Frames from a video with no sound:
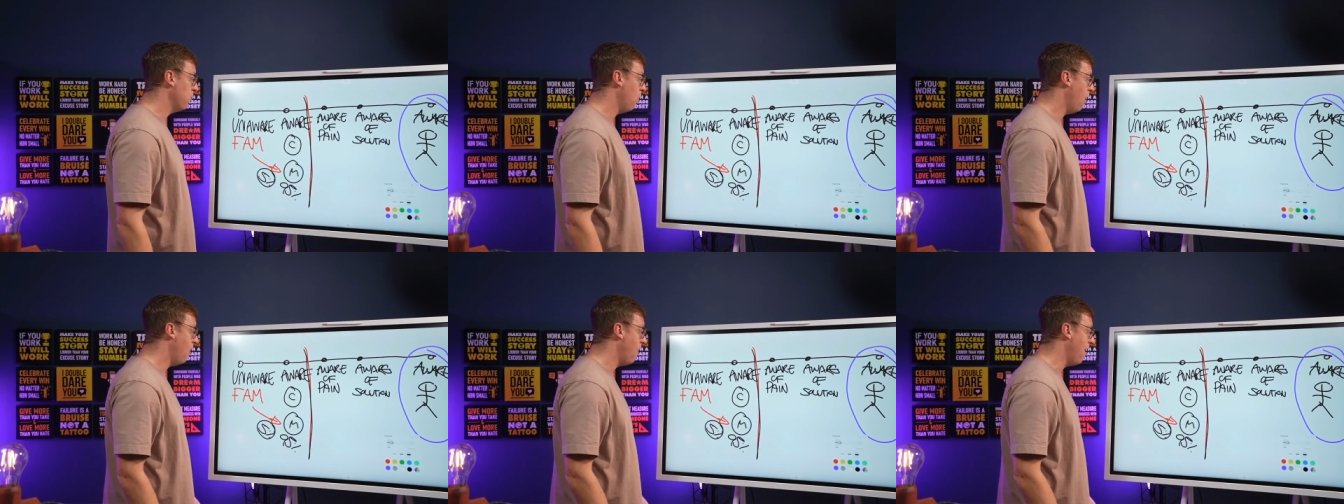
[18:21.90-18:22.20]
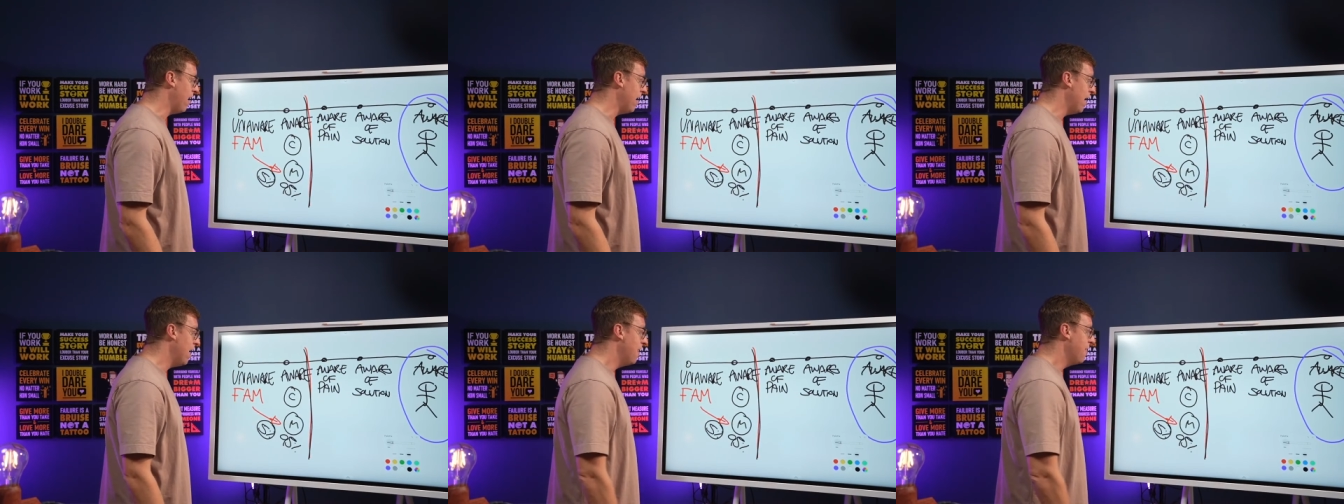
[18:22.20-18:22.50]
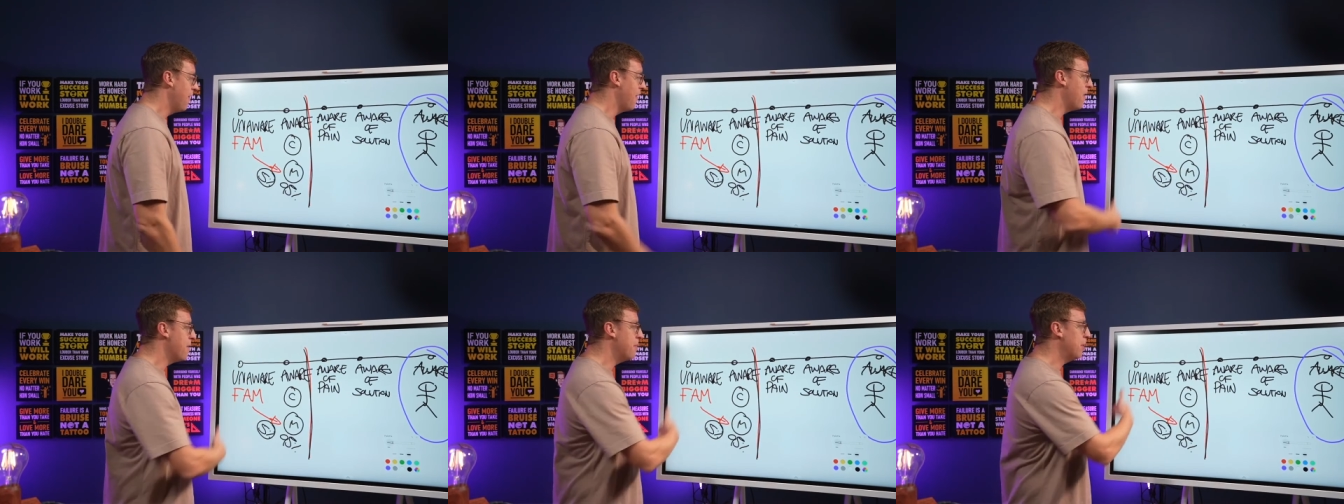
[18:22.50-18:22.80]
Worre.
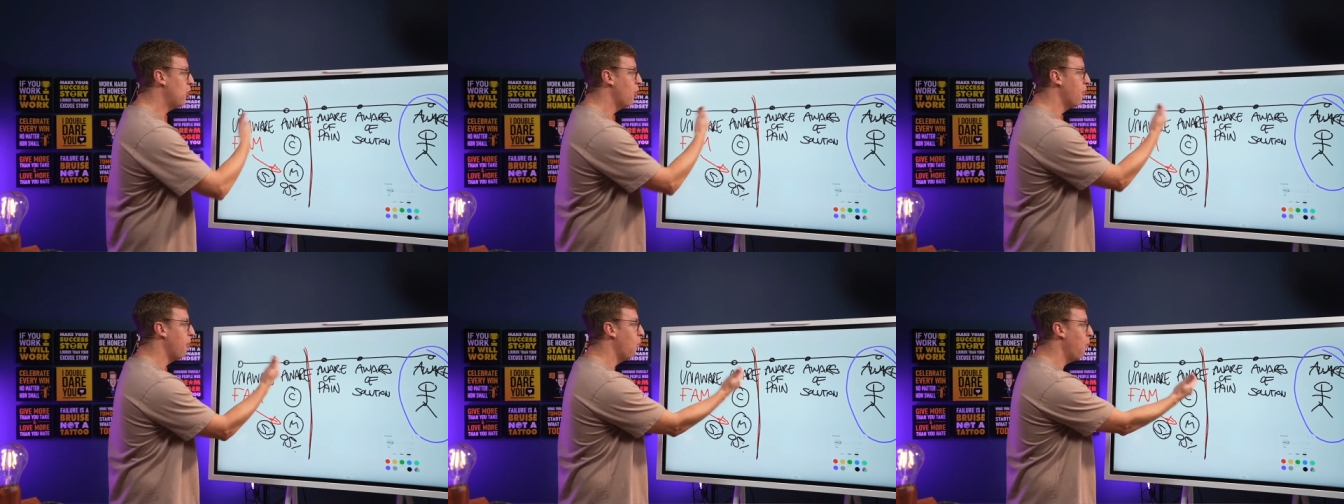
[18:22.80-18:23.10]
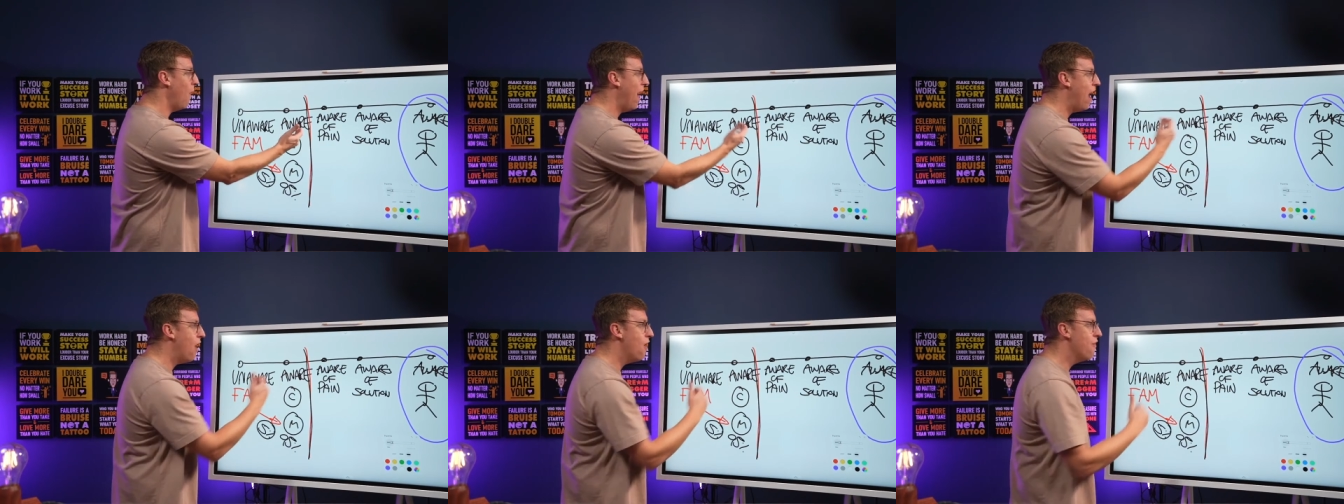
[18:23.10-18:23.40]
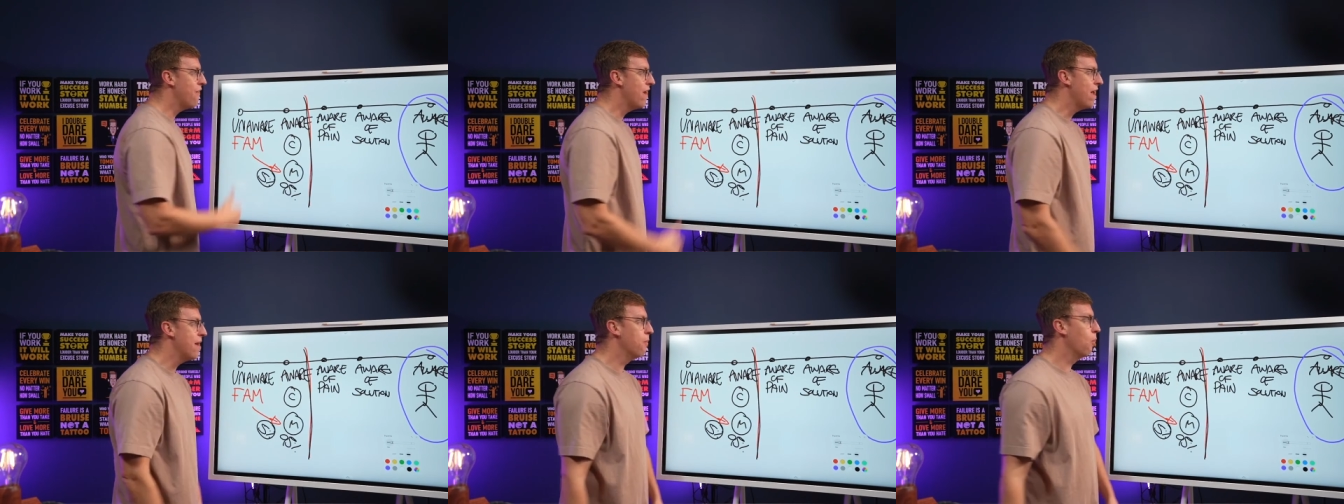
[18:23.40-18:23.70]
Then they become aware
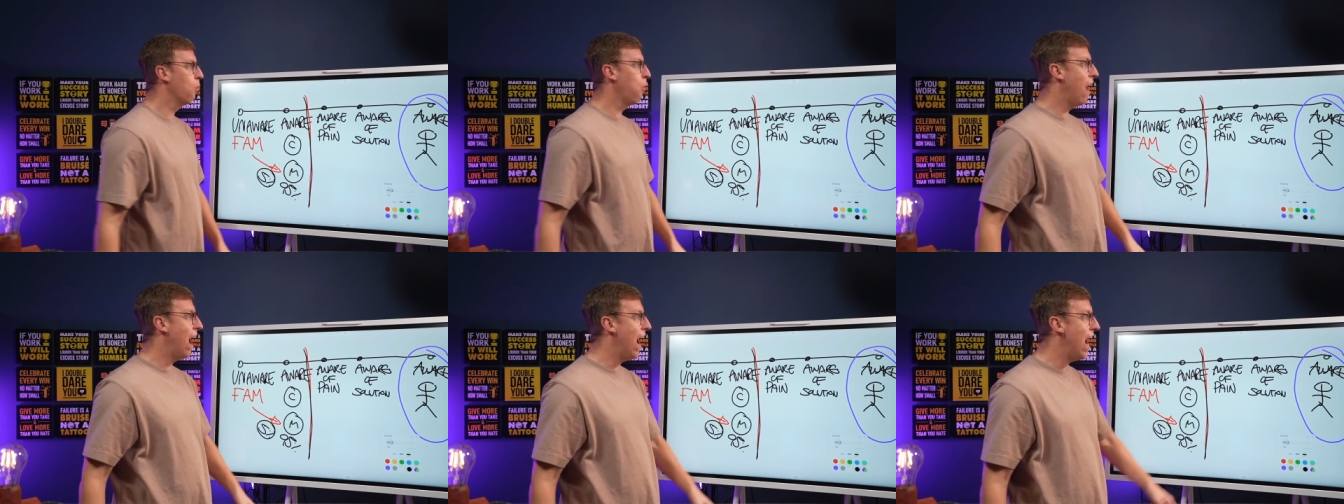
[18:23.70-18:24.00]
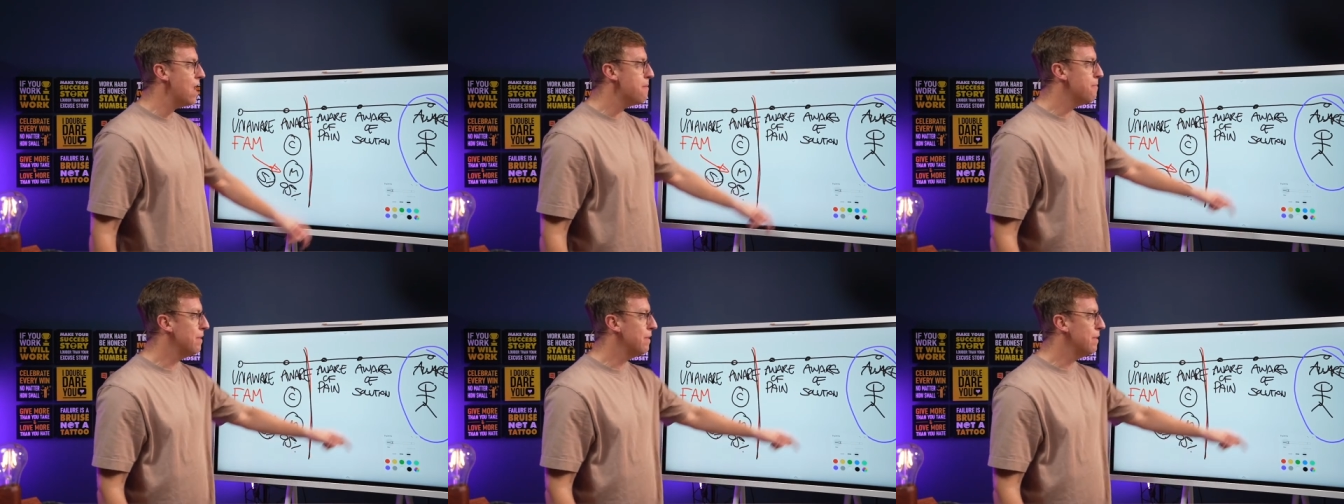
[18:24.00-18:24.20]
of him. Why?